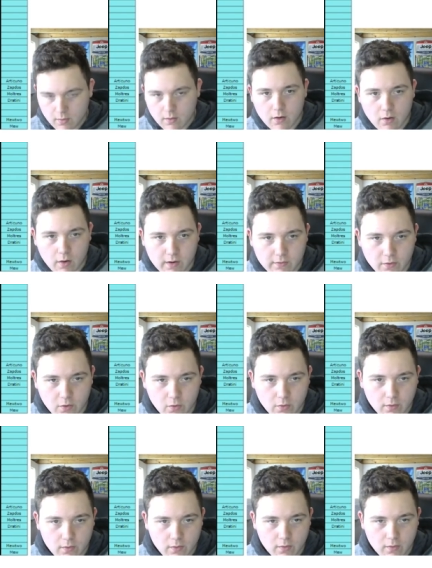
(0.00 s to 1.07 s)
All right, so
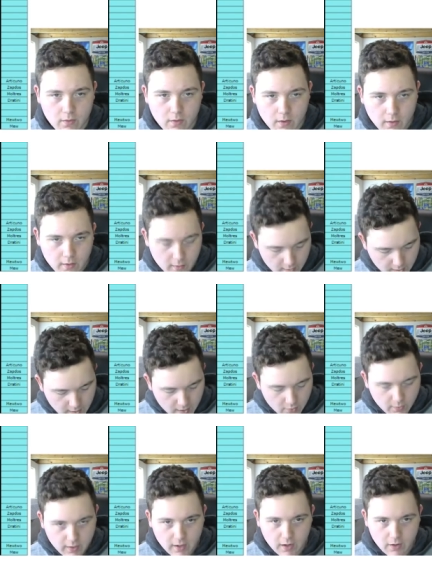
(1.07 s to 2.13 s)
here
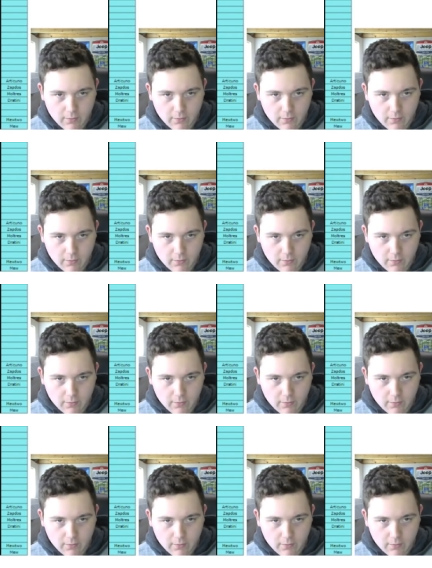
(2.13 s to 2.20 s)
we go.